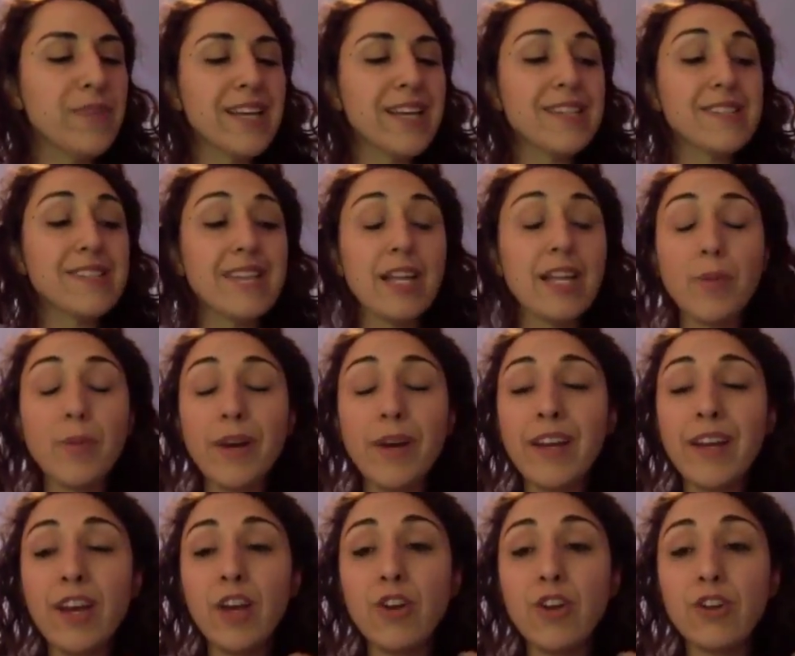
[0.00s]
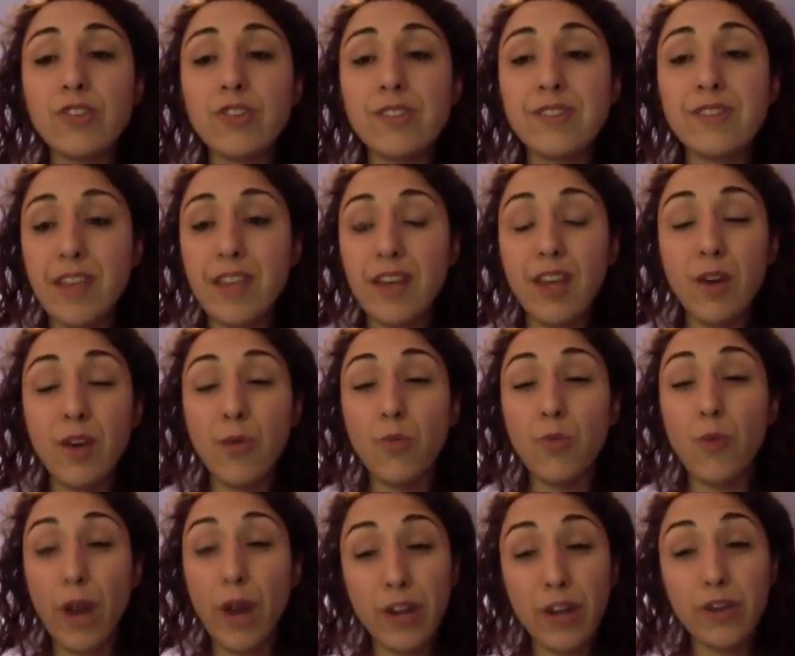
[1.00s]
Celebrating and seeing
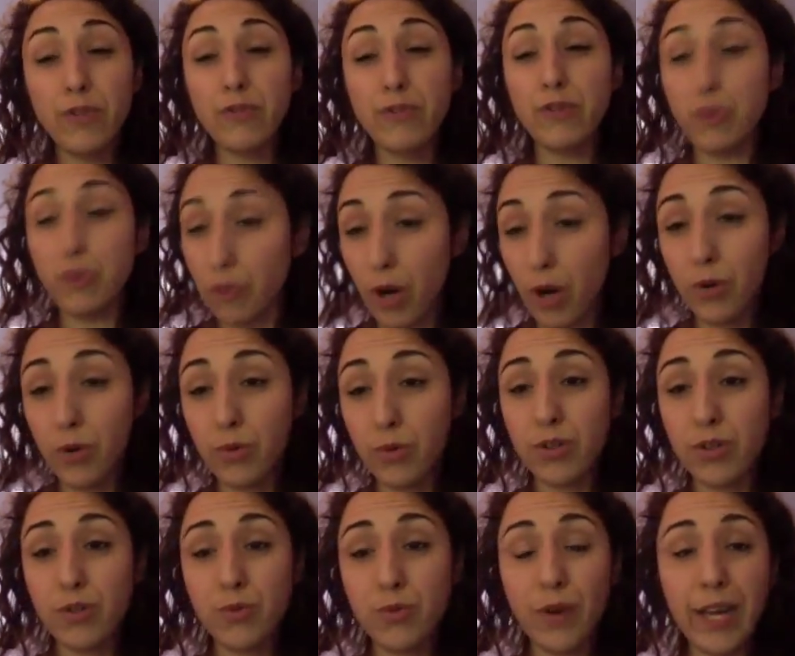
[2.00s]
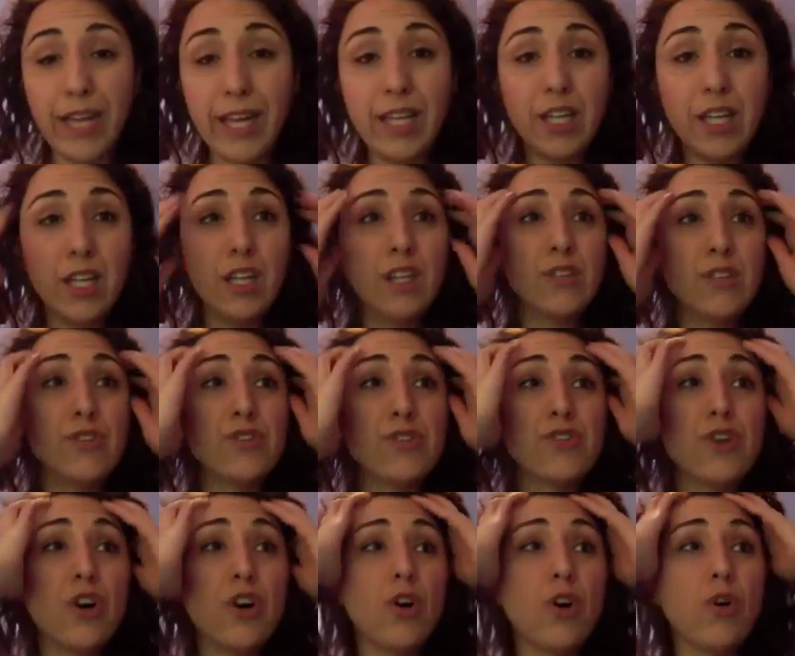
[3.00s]
where you've grown, right?
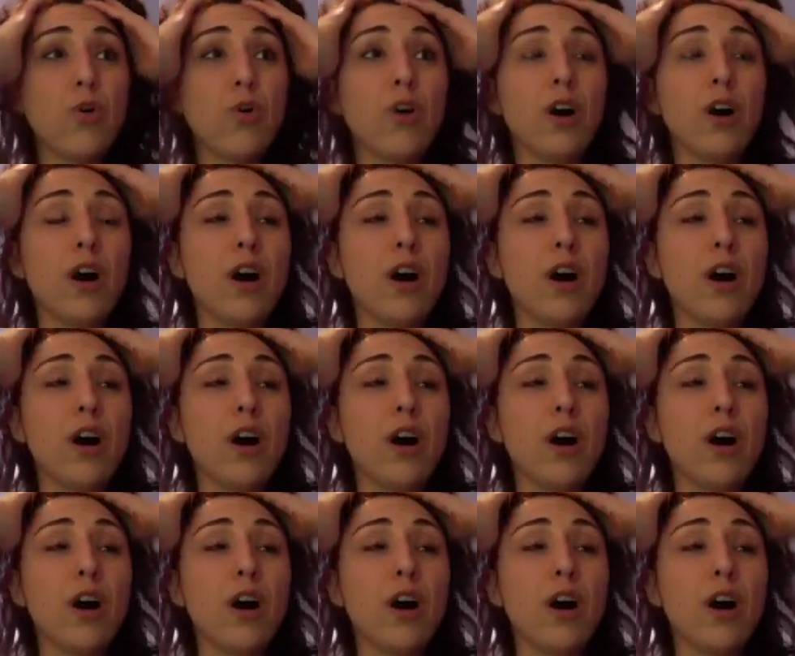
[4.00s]
So